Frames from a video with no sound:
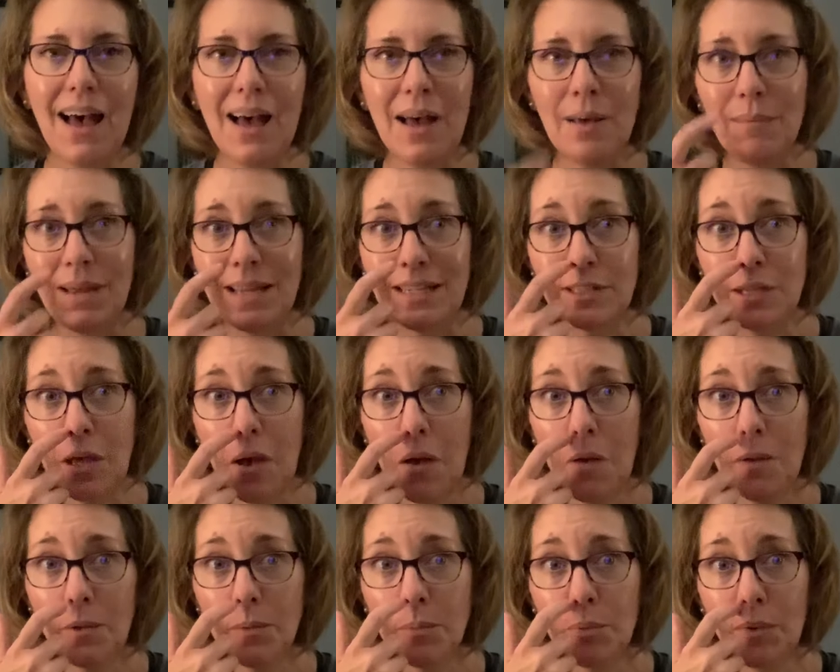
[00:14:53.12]
It's
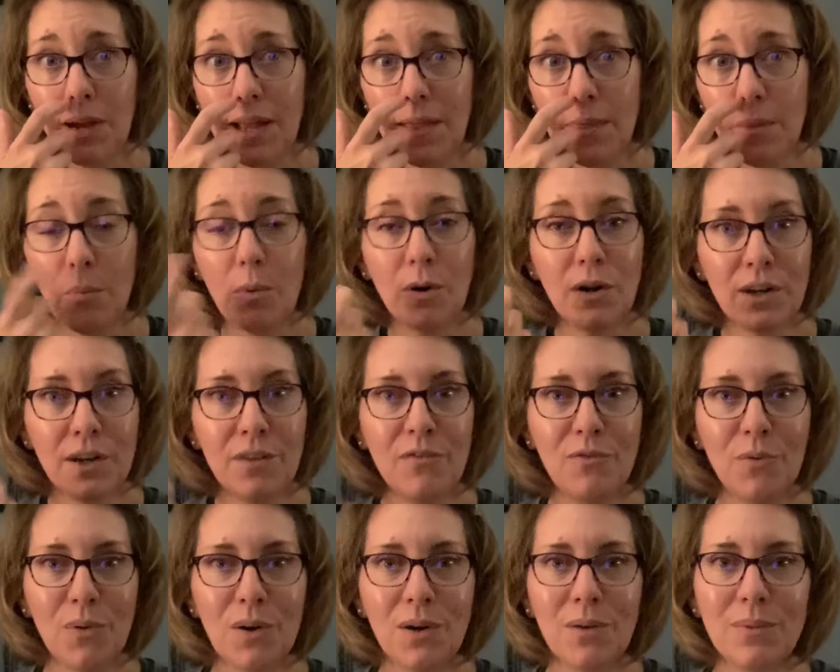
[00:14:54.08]
called breath work
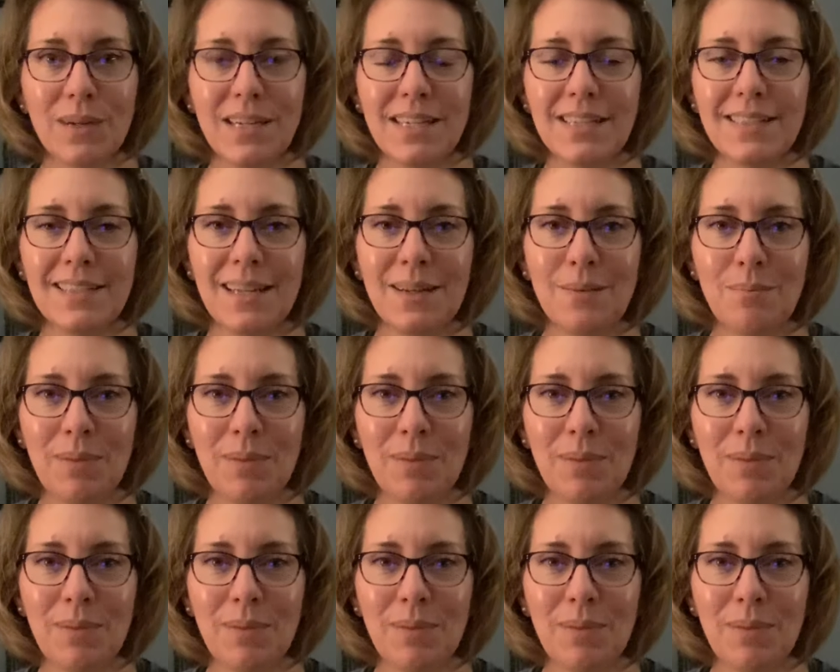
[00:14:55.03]
for a reason,